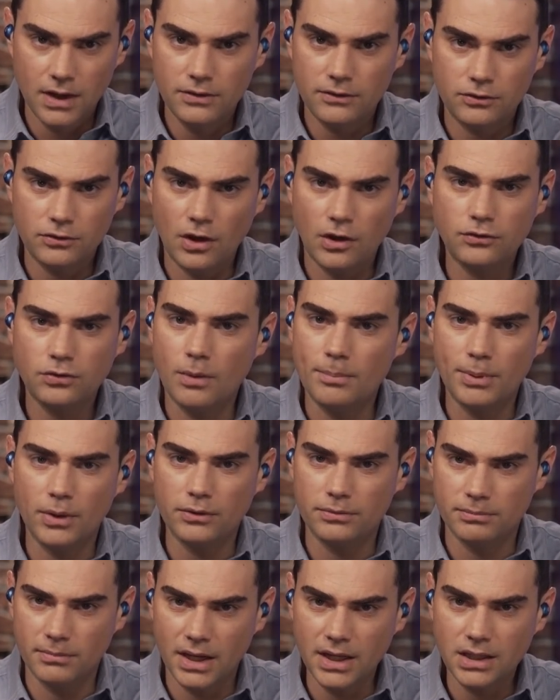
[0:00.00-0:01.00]
There's also a
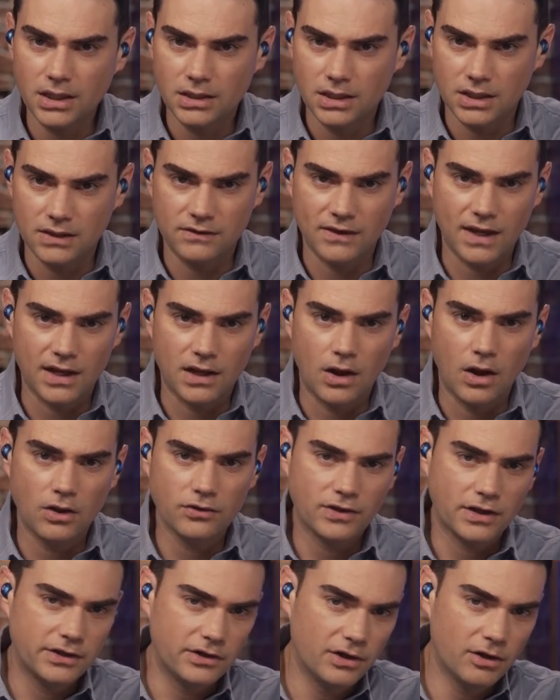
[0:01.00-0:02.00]
built-in mic. You can take
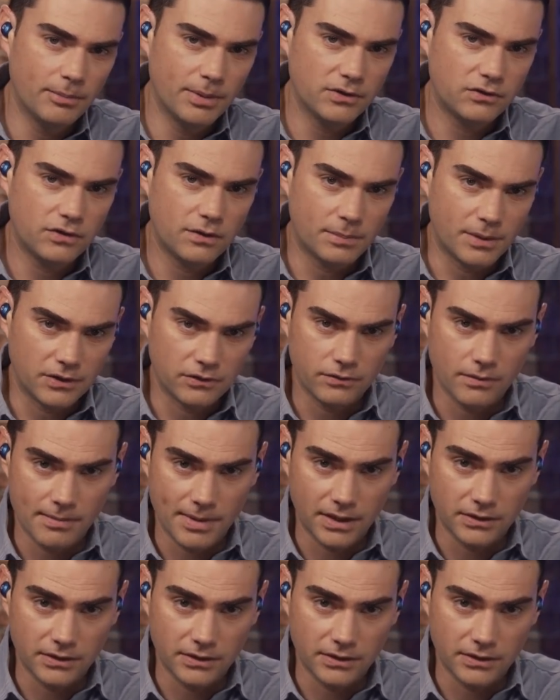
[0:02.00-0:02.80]
calls on your earbuds at the press of a